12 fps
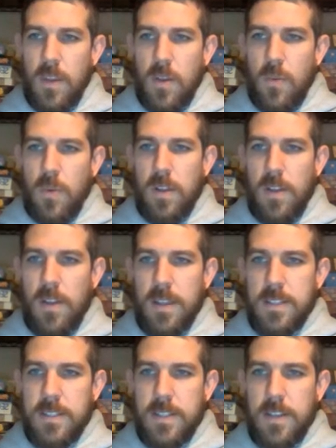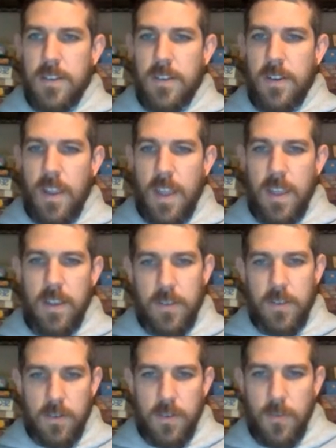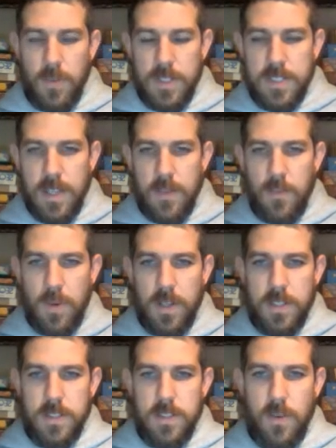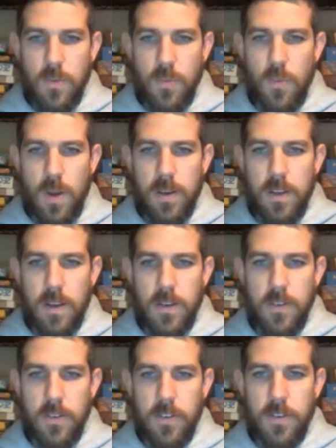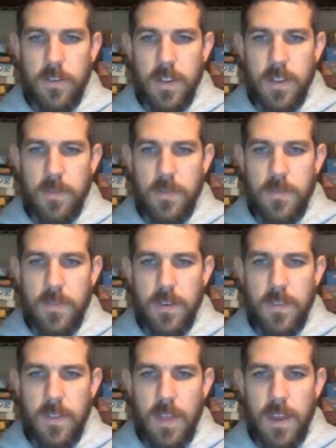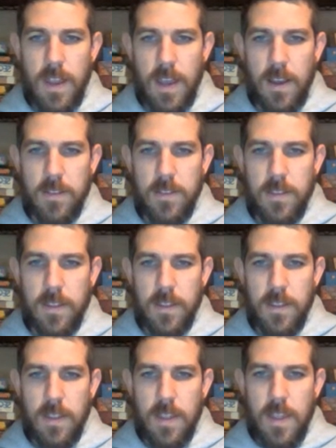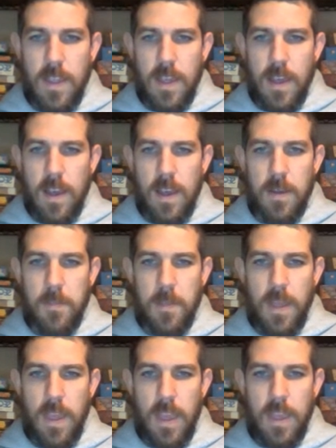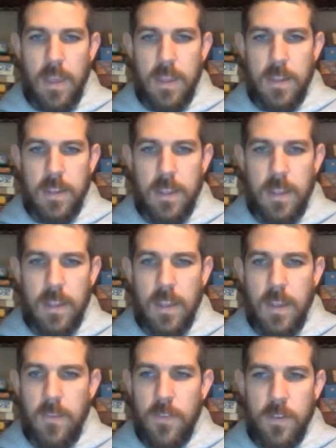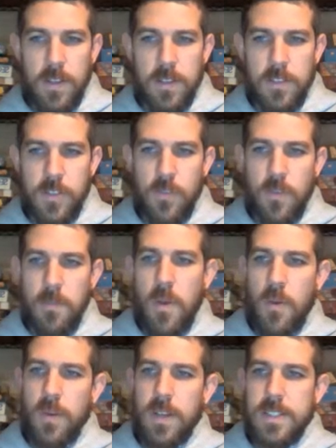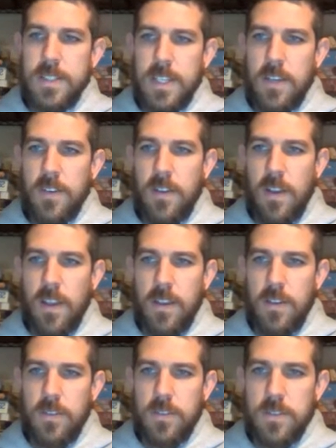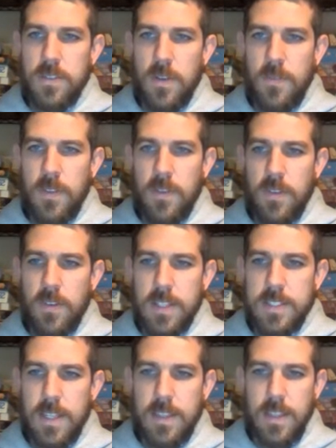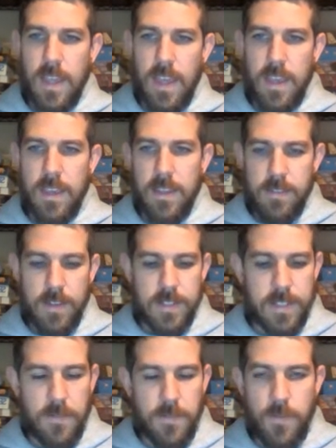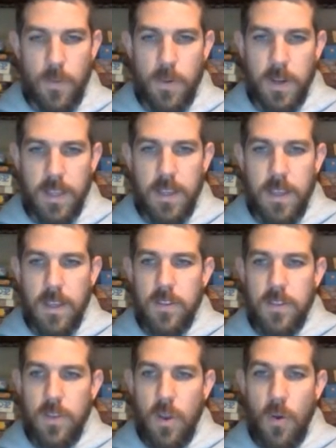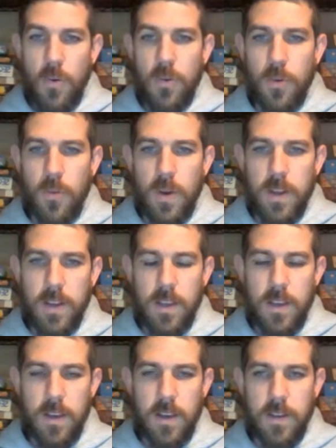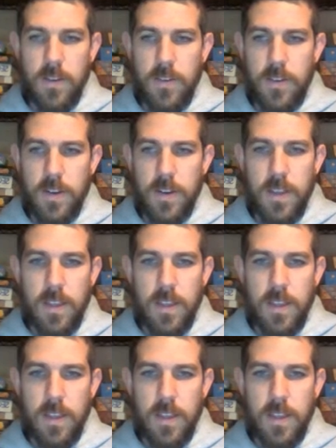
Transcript: Well, our exterior angle we said was 100 degrees. We figured that out. And if you look at the two remote interior angles, hopefully you realize that they, 60 and 40, total 100